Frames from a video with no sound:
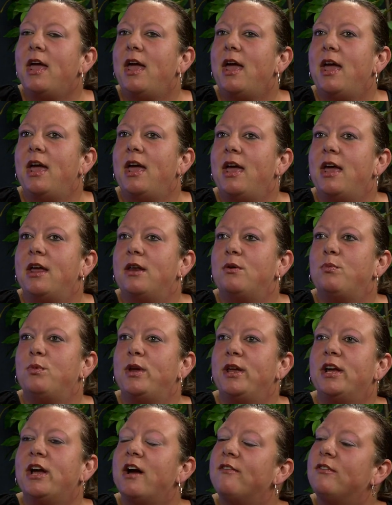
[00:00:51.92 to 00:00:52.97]
and
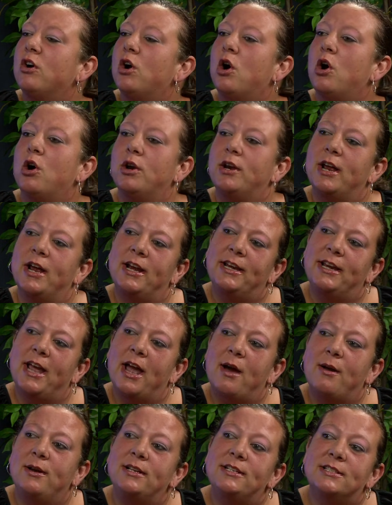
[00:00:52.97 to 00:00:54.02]
we cover all nine
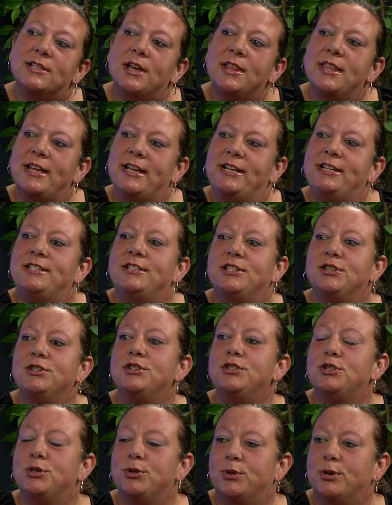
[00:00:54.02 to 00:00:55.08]
counties on the Eastern
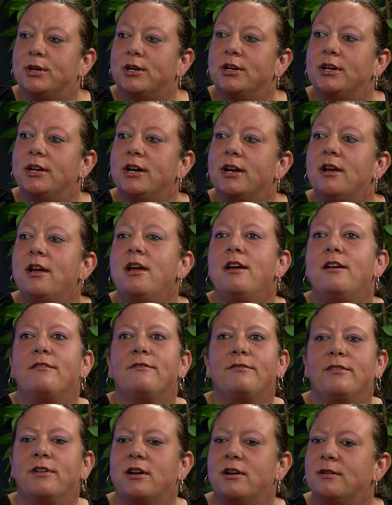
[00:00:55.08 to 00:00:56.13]
Shore
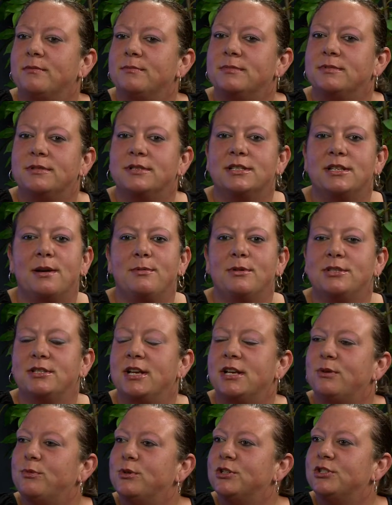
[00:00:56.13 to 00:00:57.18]
from
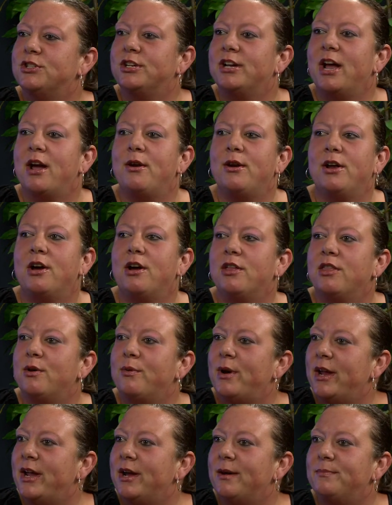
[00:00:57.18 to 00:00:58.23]
Somerset, Worcester County, all the
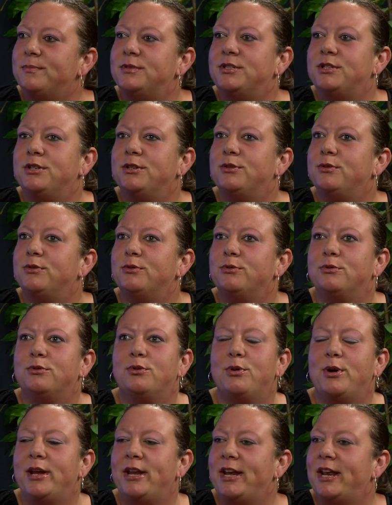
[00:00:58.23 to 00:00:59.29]
way up to
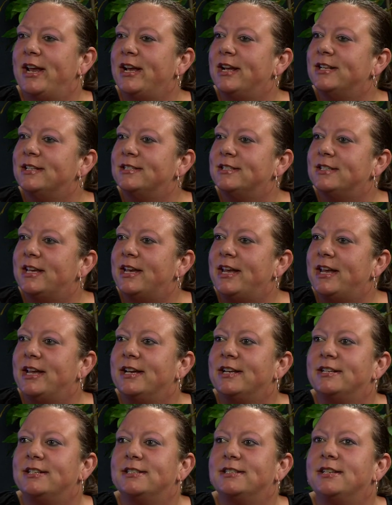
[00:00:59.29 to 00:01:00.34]
Queen Anne's
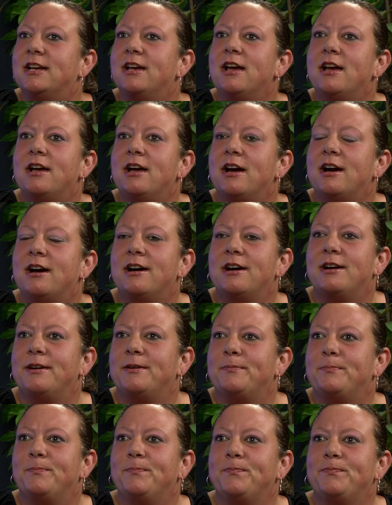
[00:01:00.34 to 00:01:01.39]
and
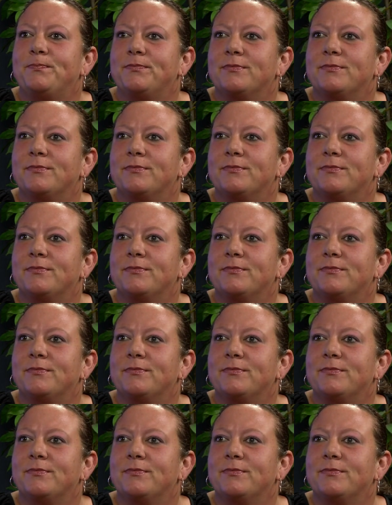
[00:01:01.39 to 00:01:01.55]
um,